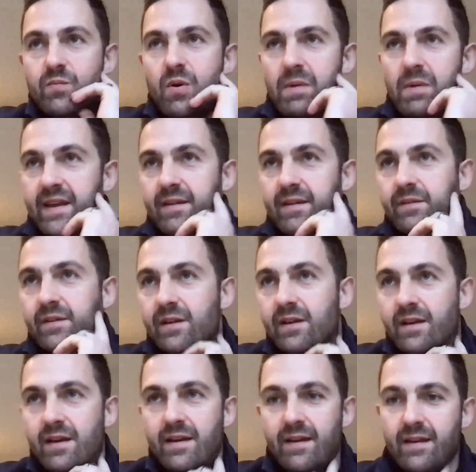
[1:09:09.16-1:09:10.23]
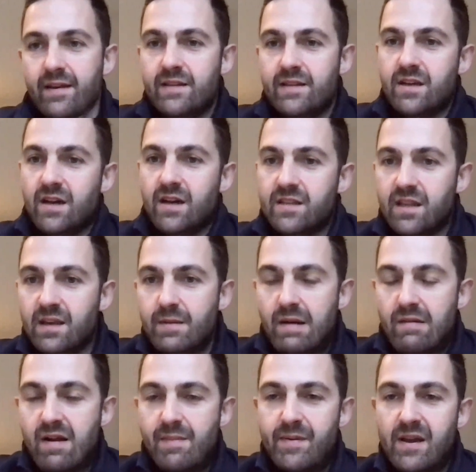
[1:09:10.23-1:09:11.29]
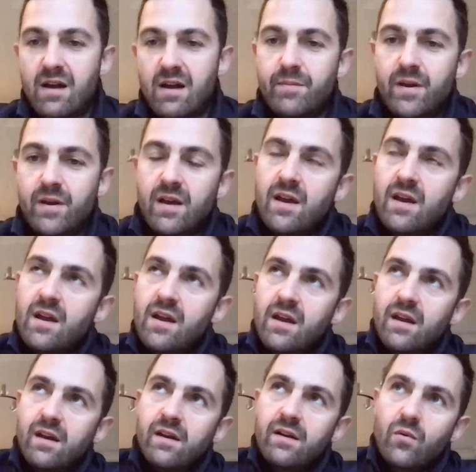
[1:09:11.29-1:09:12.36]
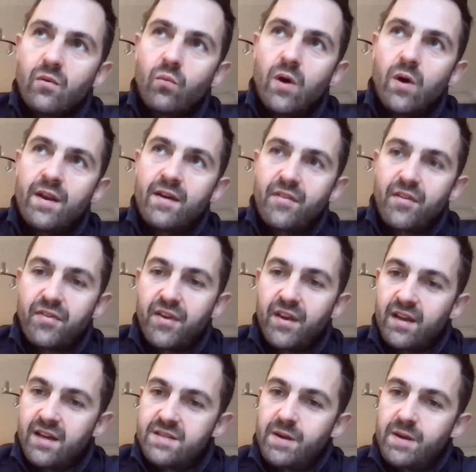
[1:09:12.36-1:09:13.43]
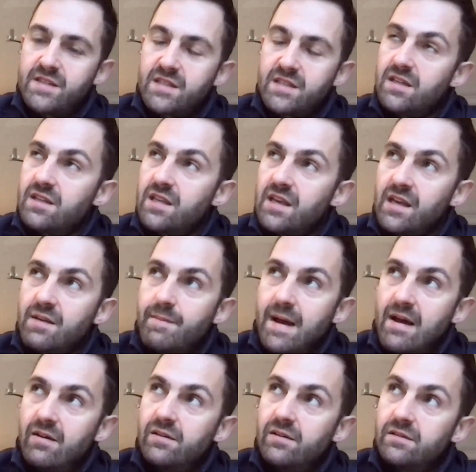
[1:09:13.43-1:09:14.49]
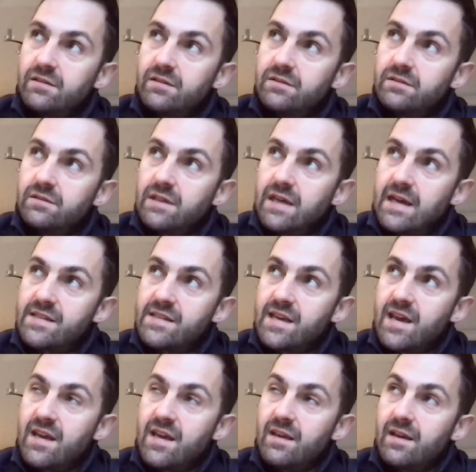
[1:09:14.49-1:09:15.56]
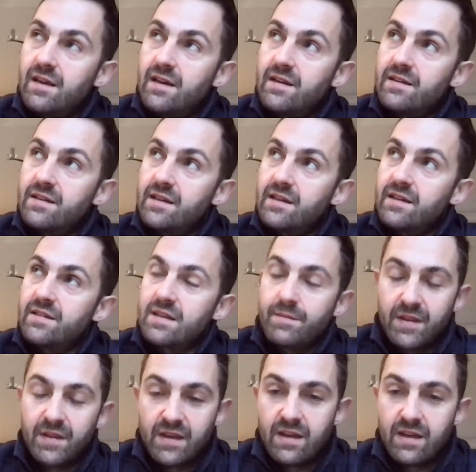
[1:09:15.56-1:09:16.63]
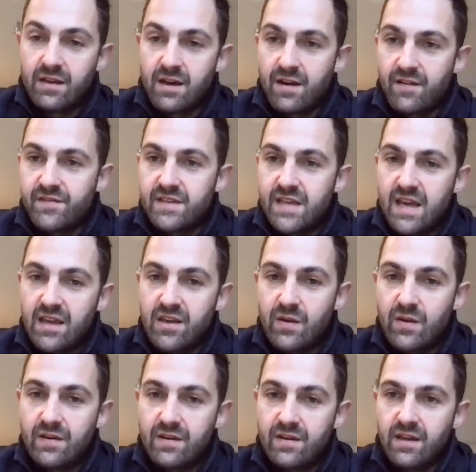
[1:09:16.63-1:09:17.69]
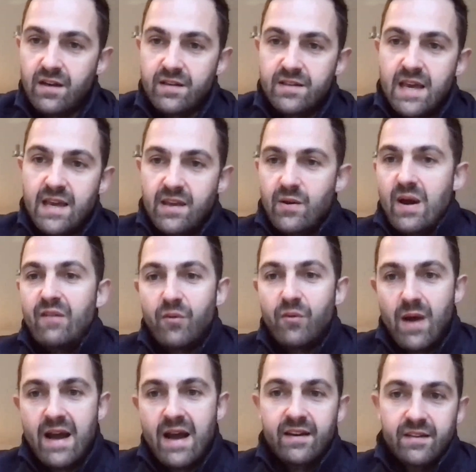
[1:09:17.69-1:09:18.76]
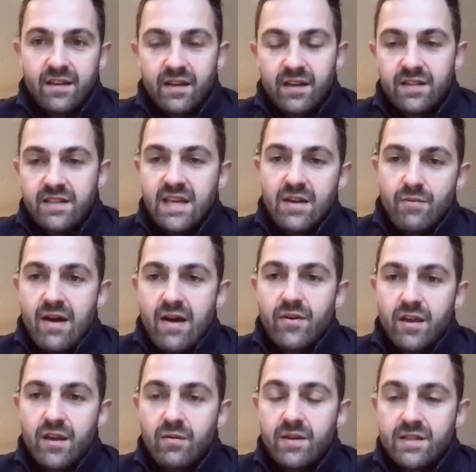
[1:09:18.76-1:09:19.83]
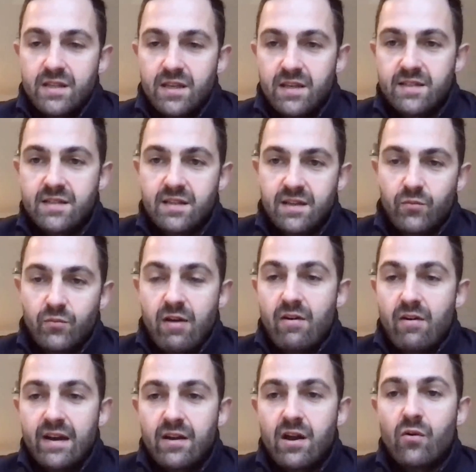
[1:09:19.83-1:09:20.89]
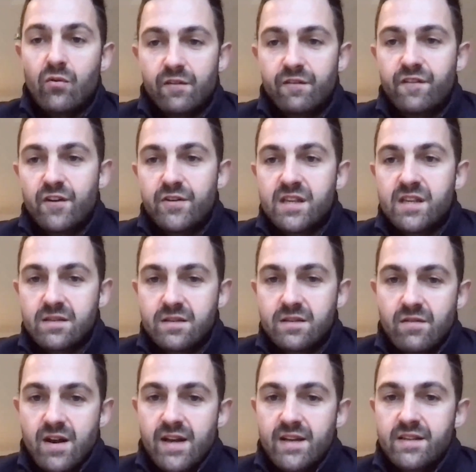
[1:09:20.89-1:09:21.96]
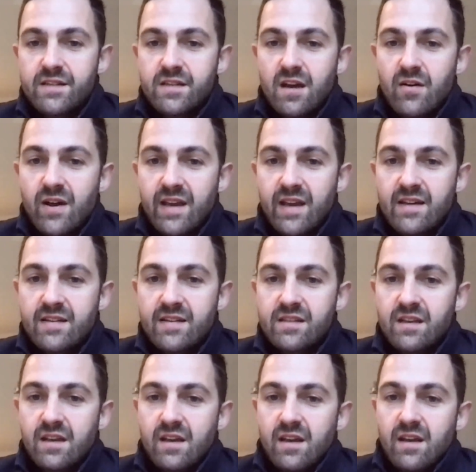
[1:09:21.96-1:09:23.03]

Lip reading: probably can start to think about wrapping up, but one other thing I suppose to think about as something that can kind of take you off the wagon, that can derail you is we are in cold and flu season, right? So I guess